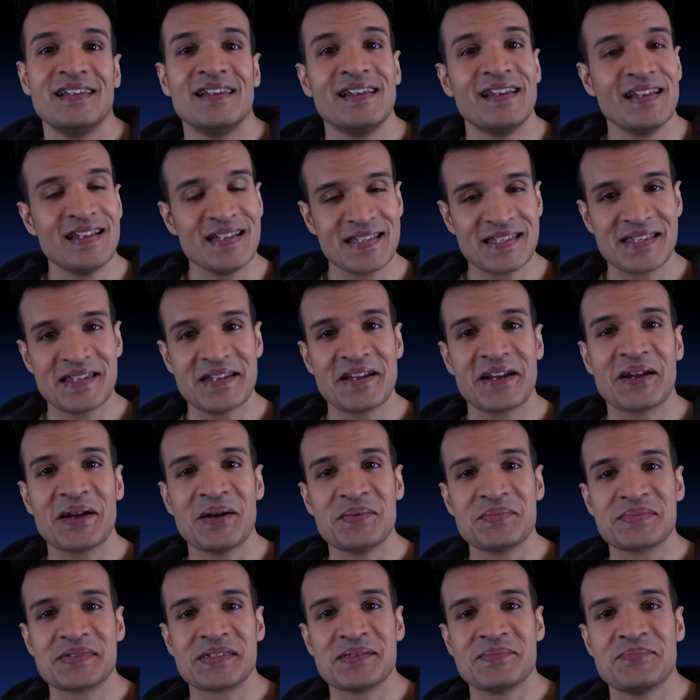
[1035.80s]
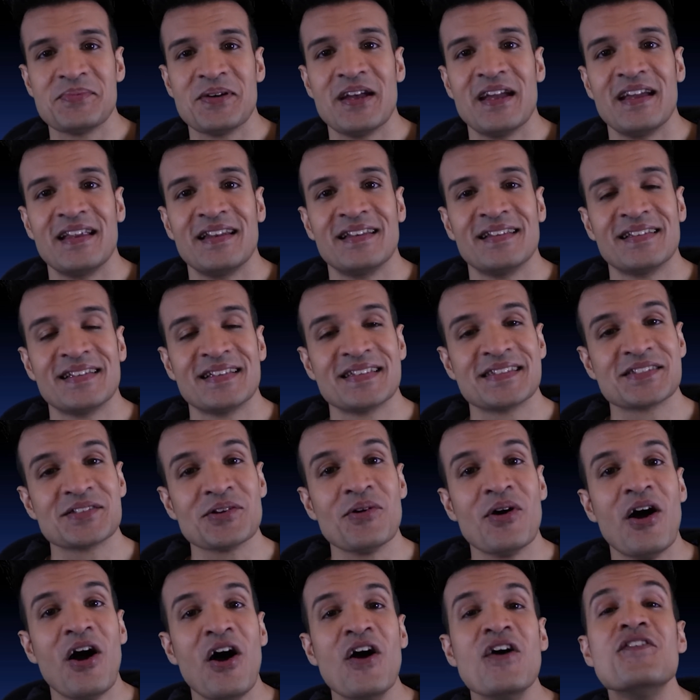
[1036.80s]
is Here Comes the Pain.
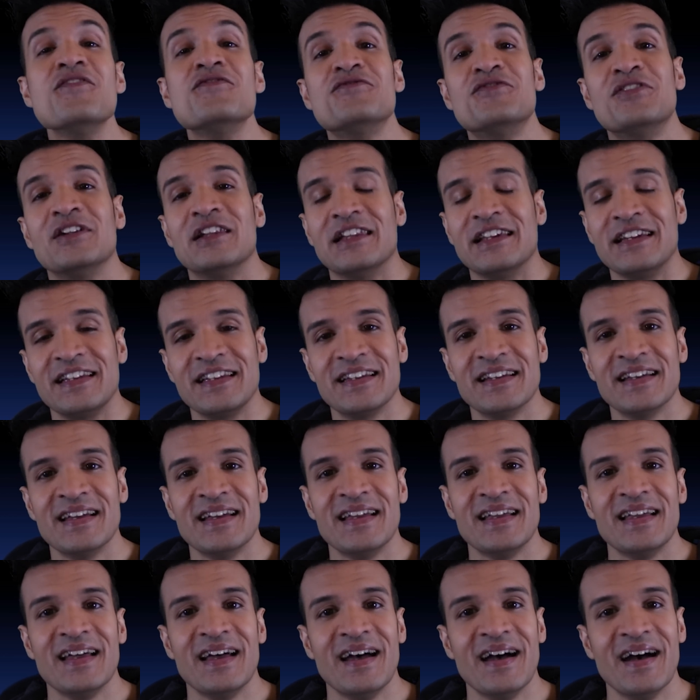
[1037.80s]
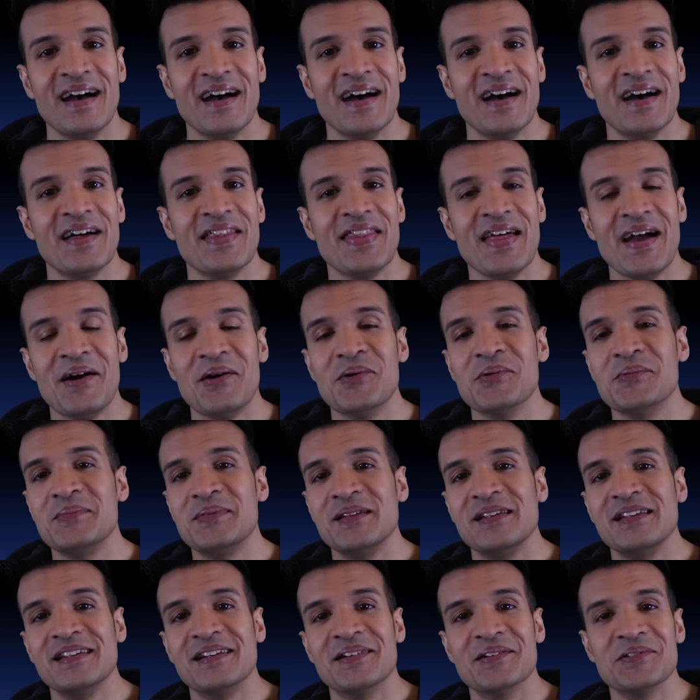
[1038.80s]
So hopefully that will
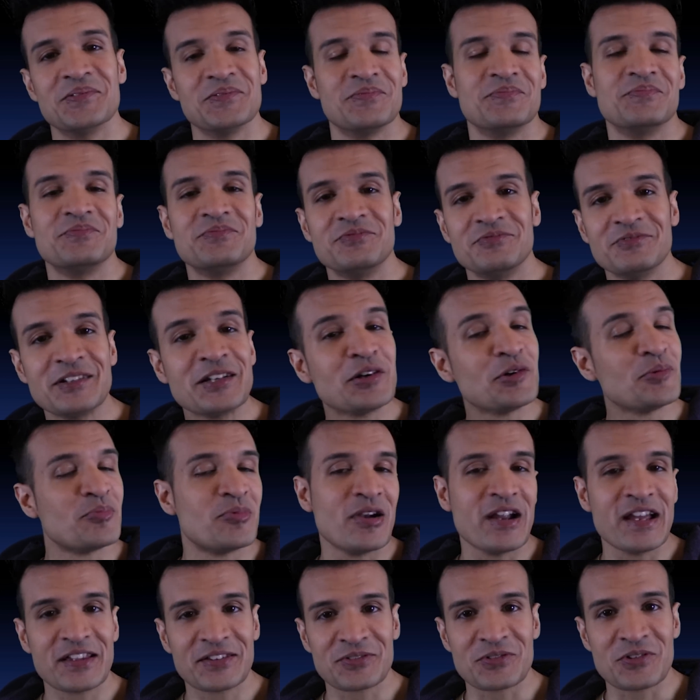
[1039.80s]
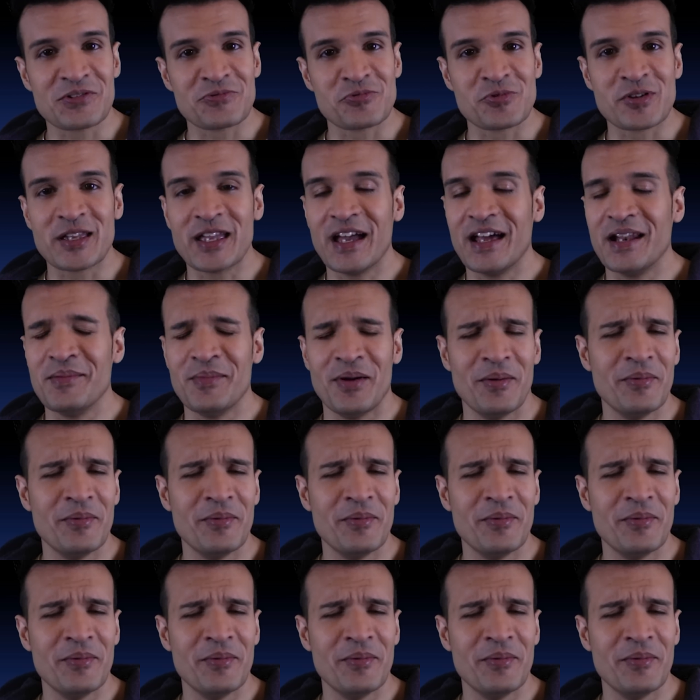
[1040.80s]
be a real breakthrough if we get him.